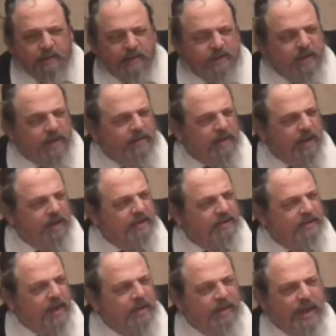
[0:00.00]
It's like saying in
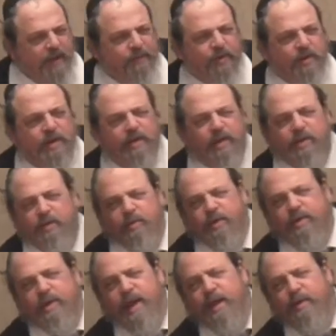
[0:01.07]
South Africa they do
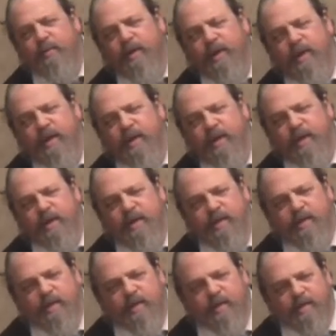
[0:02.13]
it that
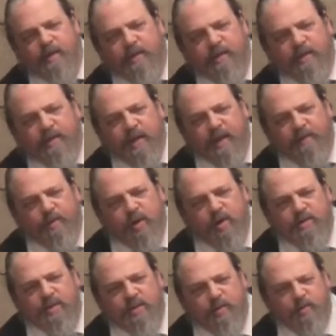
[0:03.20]
way. Everywhere
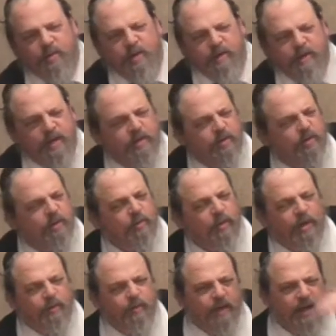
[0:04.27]
else in the world they do it
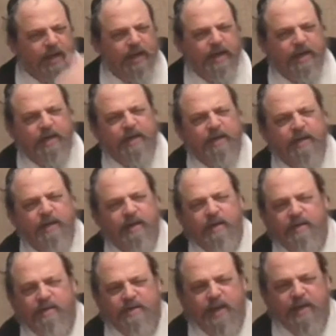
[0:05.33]
one way.
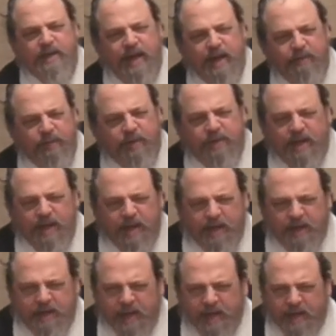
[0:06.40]
South
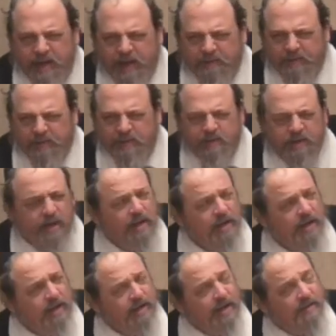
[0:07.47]
Africa they have to
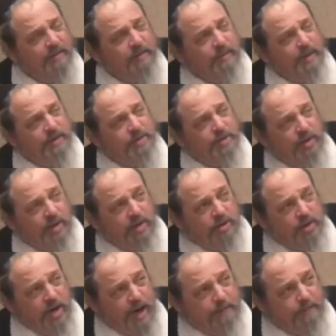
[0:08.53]
make sure to
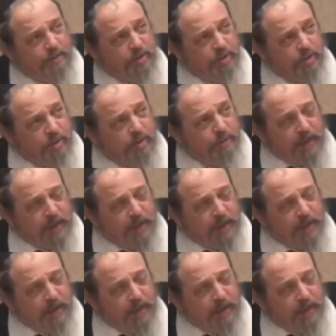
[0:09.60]
chop two